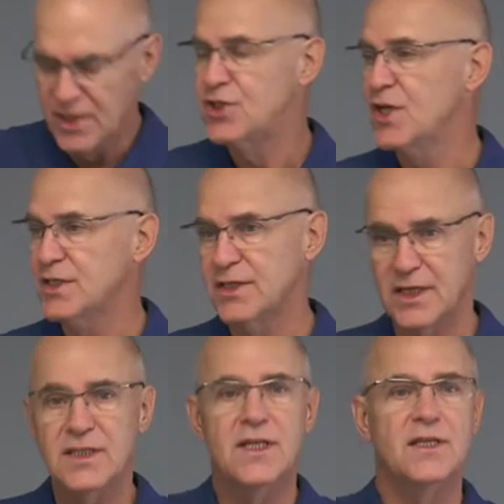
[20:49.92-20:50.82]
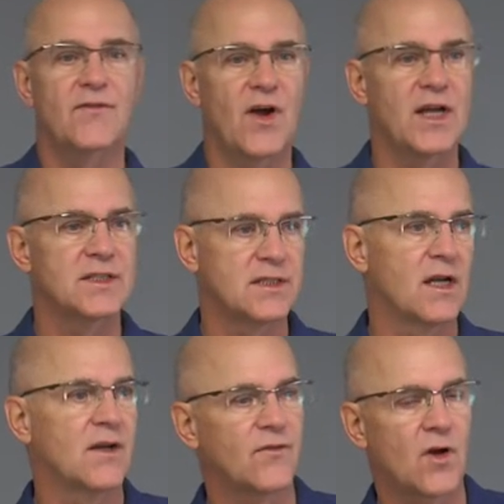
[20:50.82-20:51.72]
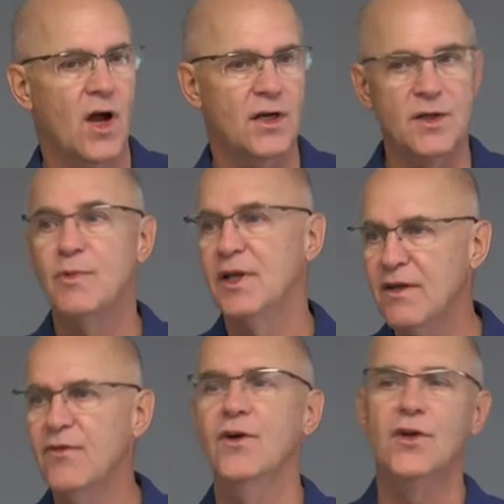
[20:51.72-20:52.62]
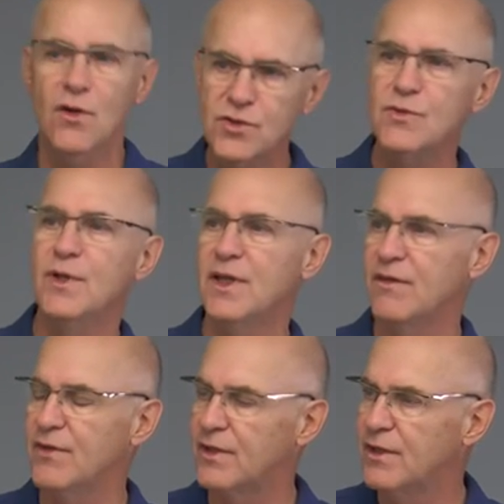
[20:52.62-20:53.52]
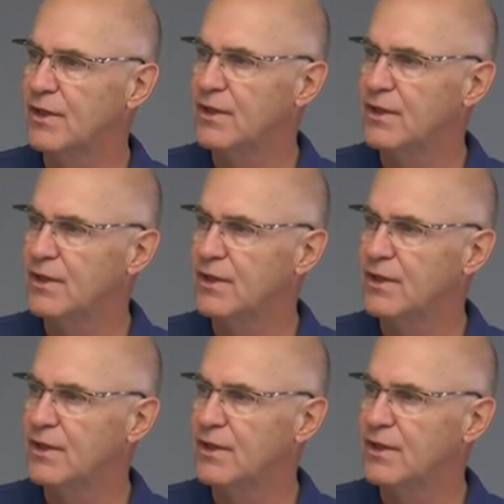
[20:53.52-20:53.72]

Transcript: that Jesus is the divine Son of God. You believe it or don't you believe it?